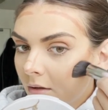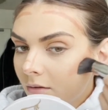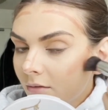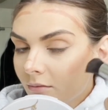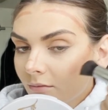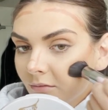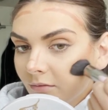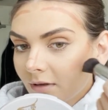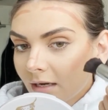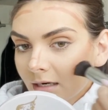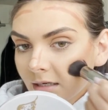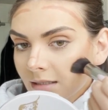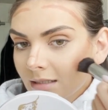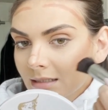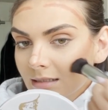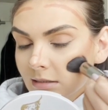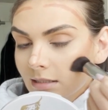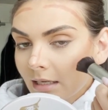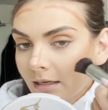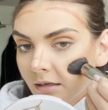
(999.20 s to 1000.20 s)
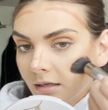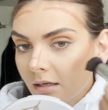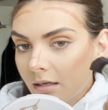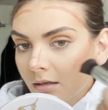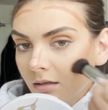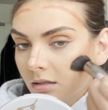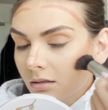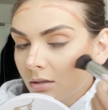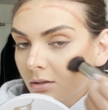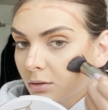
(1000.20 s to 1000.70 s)
very
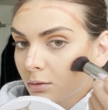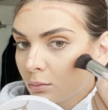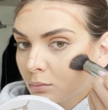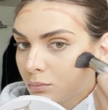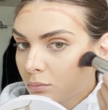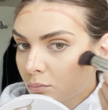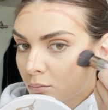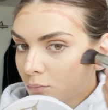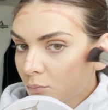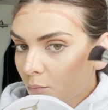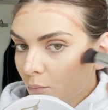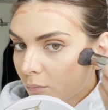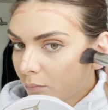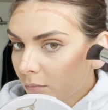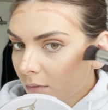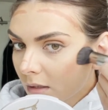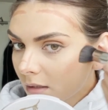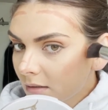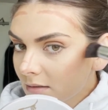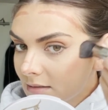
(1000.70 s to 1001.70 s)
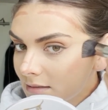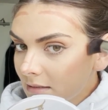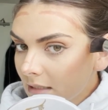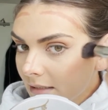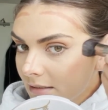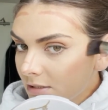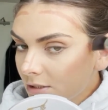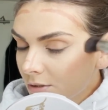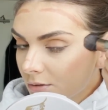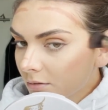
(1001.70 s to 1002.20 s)
exciting. Stay
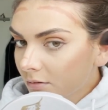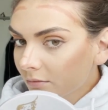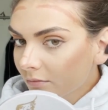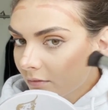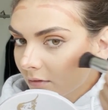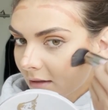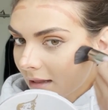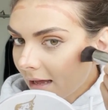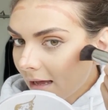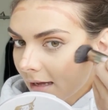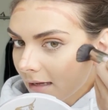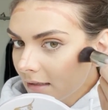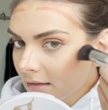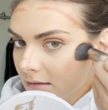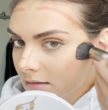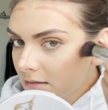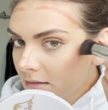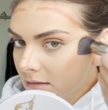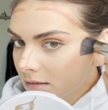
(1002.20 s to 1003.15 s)
tuned for that.